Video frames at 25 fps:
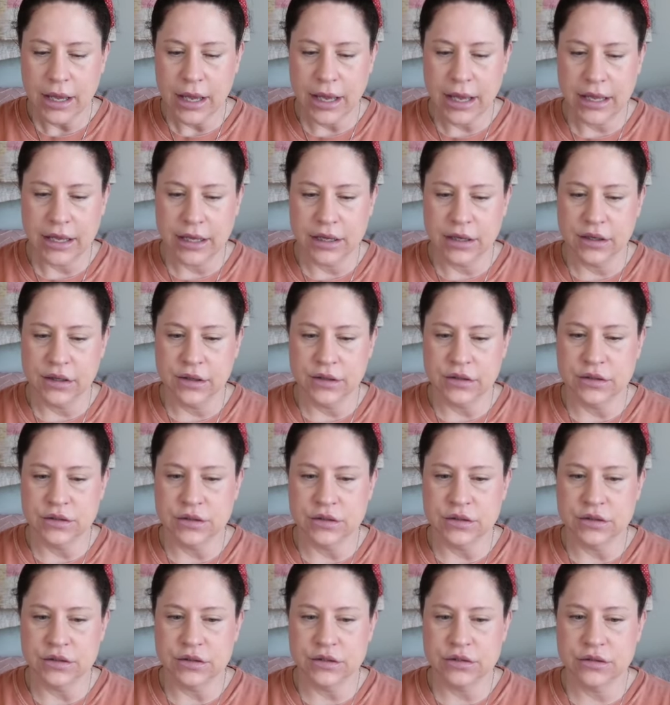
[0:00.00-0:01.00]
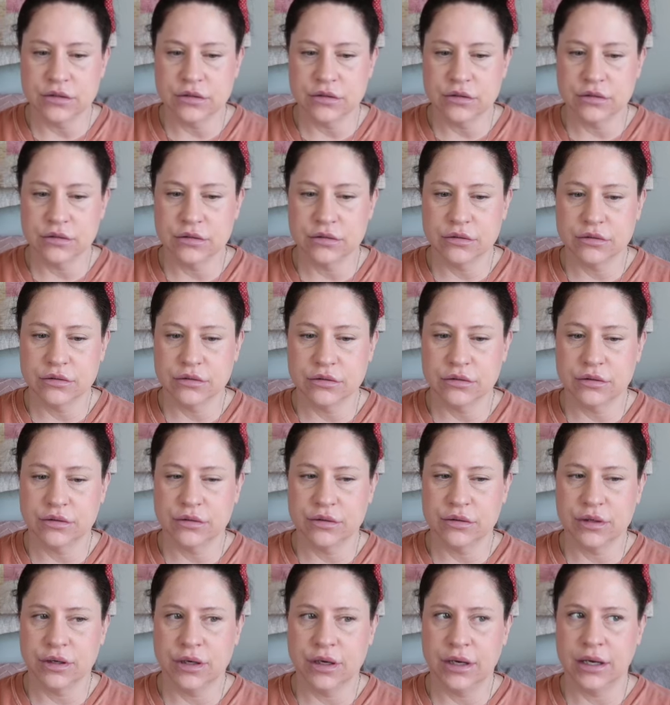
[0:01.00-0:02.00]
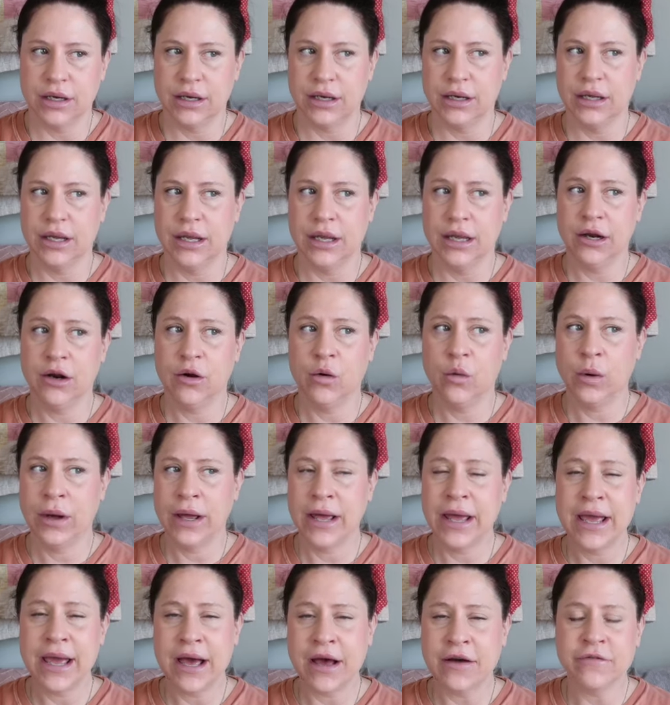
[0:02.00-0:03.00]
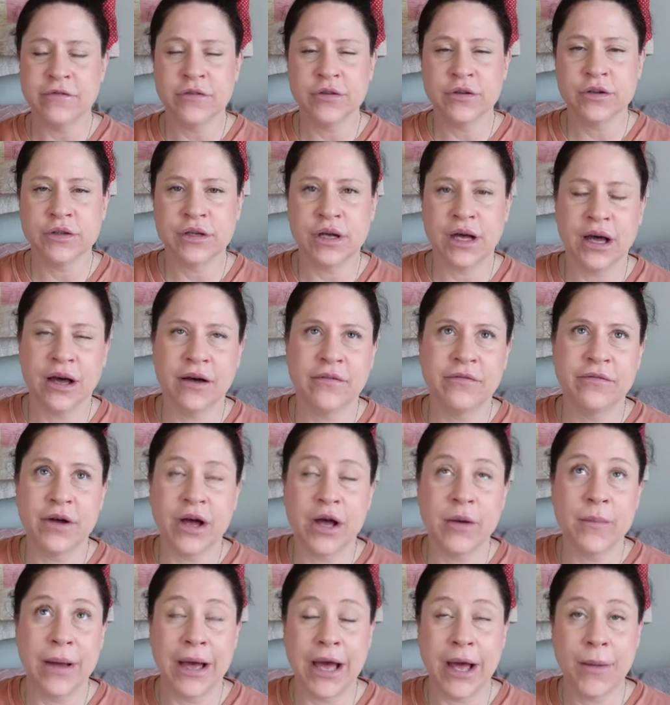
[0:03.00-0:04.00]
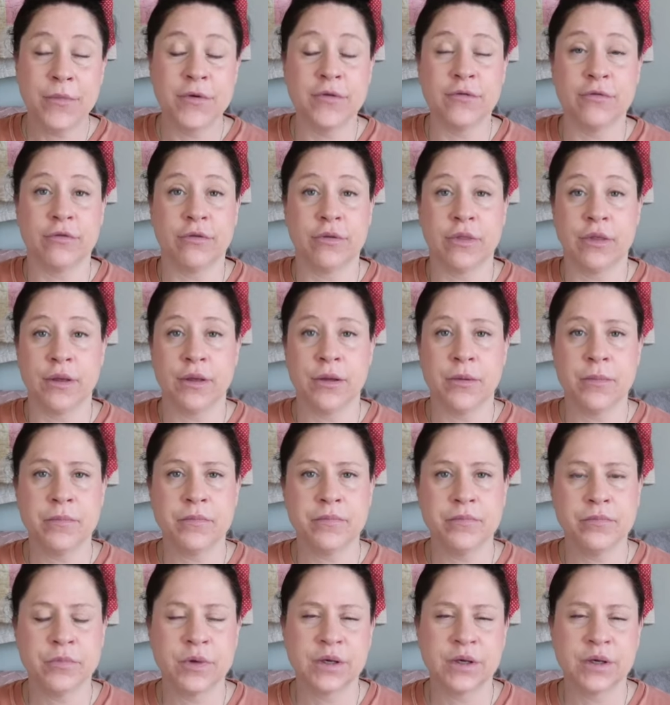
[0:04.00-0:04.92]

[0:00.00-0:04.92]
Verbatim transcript: and in a way, I feel I've, I'm happy for them,